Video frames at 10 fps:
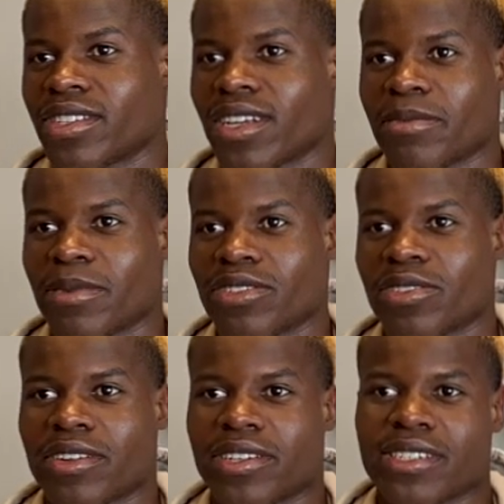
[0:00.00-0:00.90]
time I
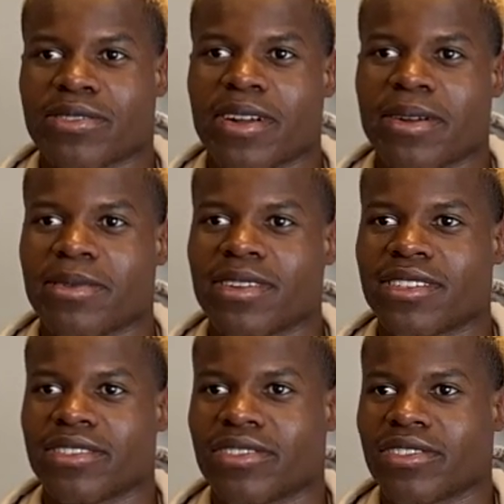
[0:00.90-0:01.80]
try to describe it,
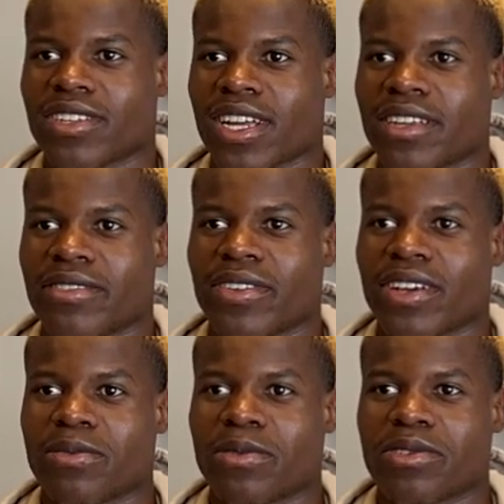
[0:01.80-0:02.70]
it's just I can't
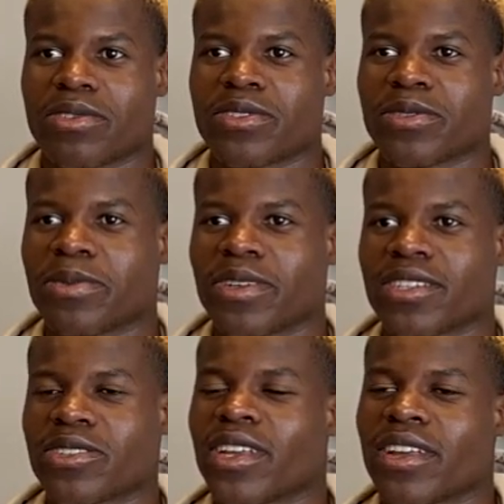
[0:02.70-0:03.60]
find words to put
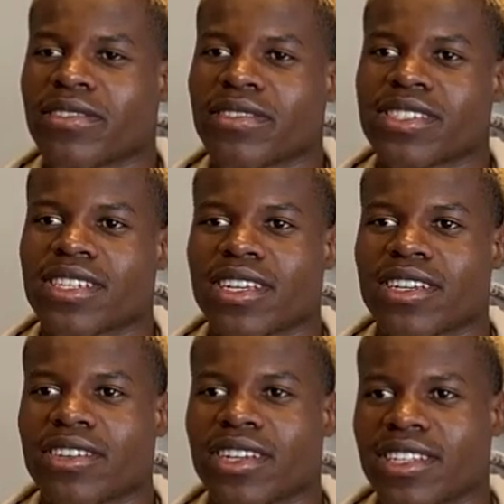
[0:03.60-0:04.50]
it together and say,
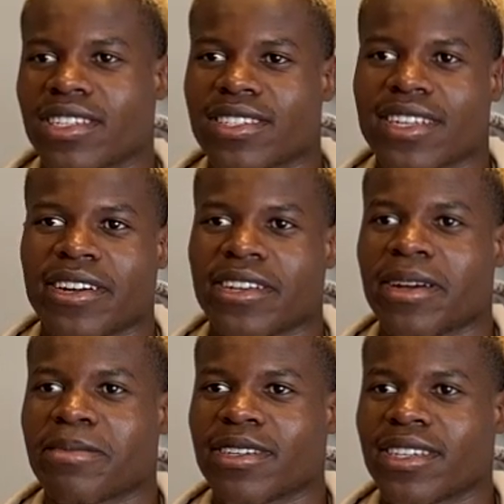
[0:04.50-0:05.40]
okay, this is how it
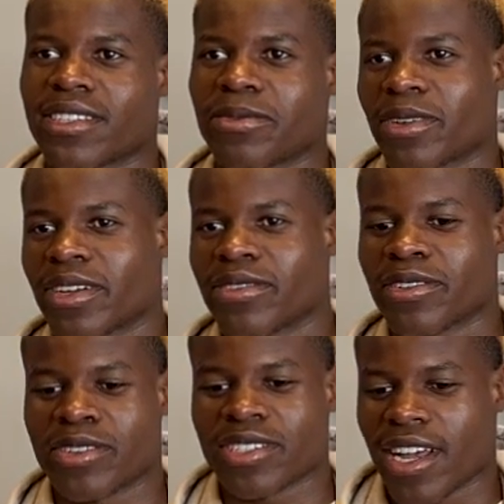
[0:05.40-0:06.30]
happened or whatever,
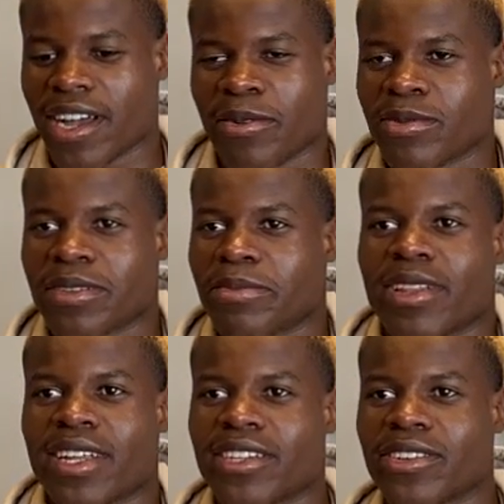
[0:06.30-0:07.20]
because I wasn't
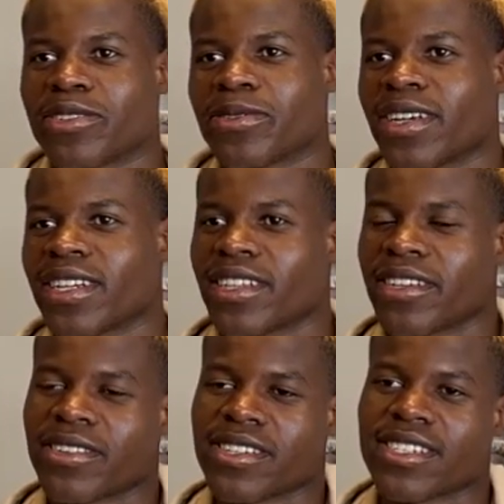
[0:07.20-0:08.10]
planning on doing anything
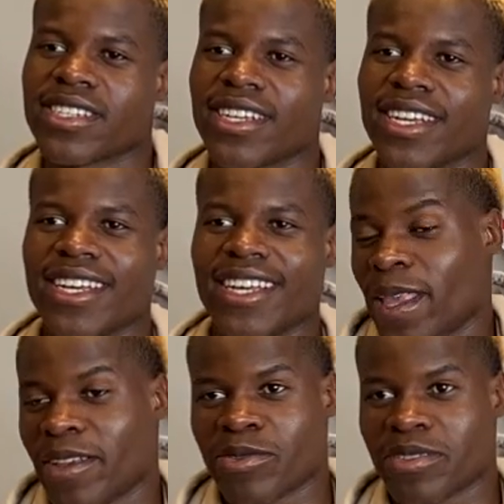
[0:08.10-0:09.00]
crazy.
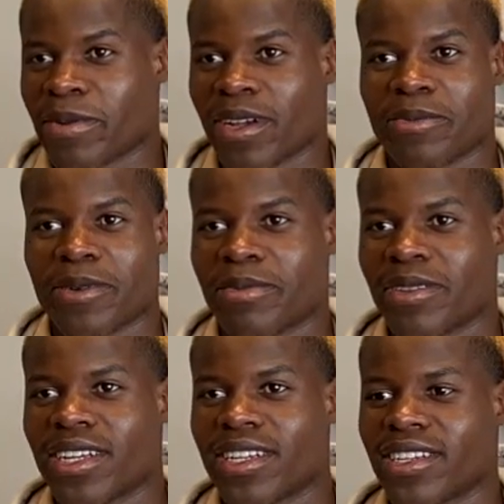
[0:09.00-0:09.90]
He wasn't part of my
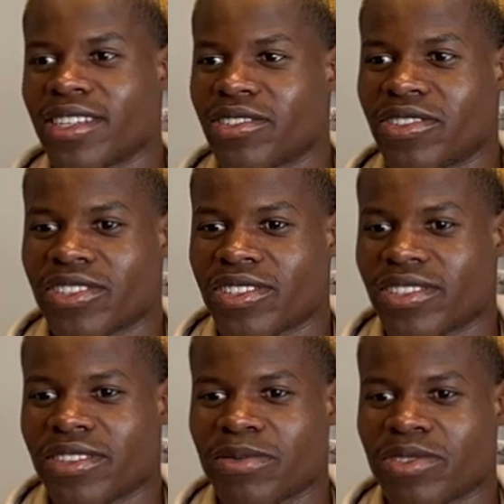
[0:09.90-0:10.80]
plan.
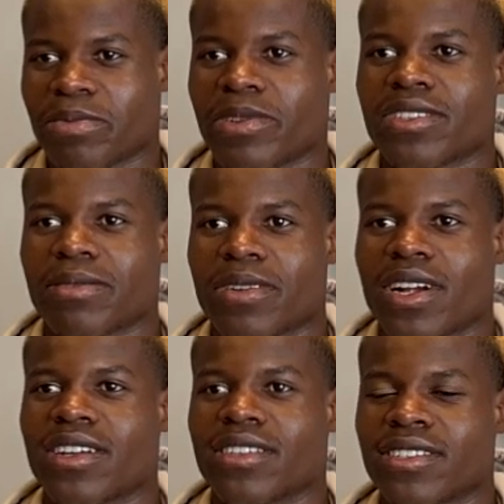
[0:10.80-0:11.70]
It was a
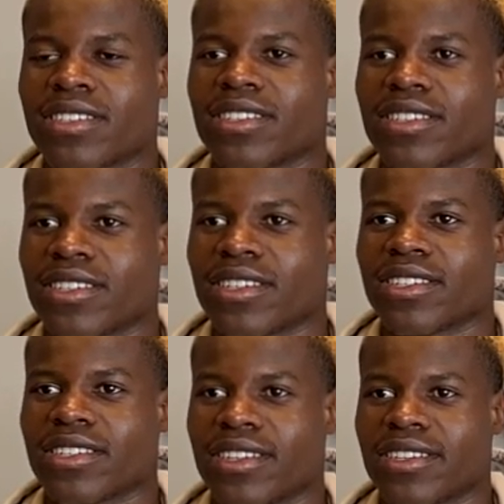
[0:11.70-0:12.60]
surprise,
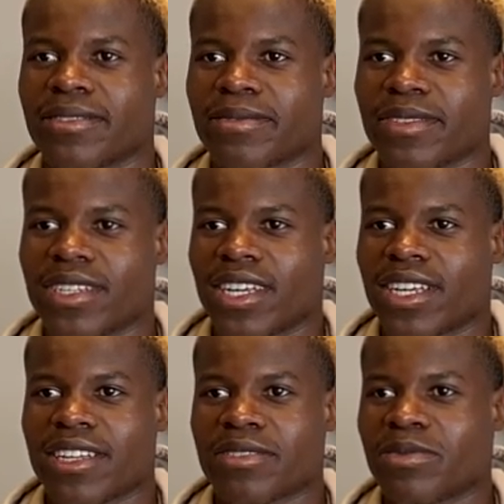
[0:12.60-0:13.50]
and I
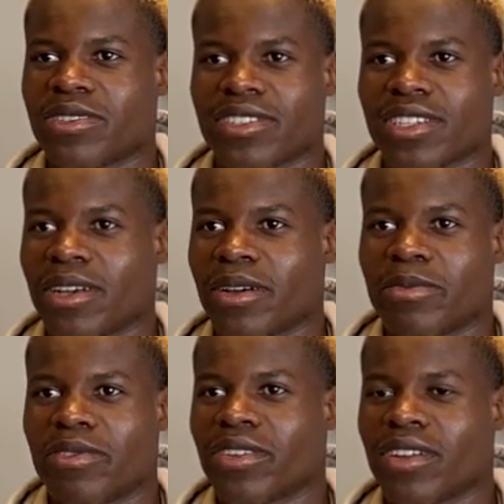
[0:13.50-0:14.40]
guess we just
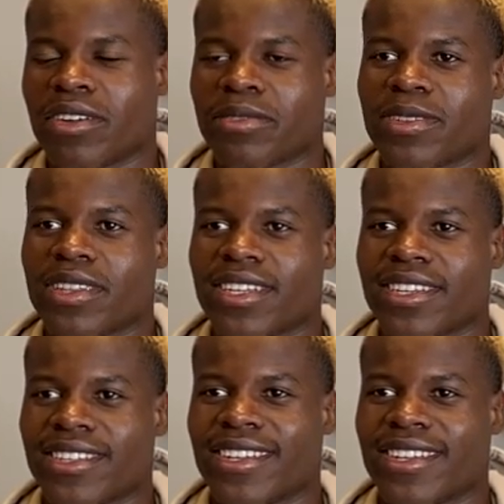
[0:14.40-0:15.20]
move along with it.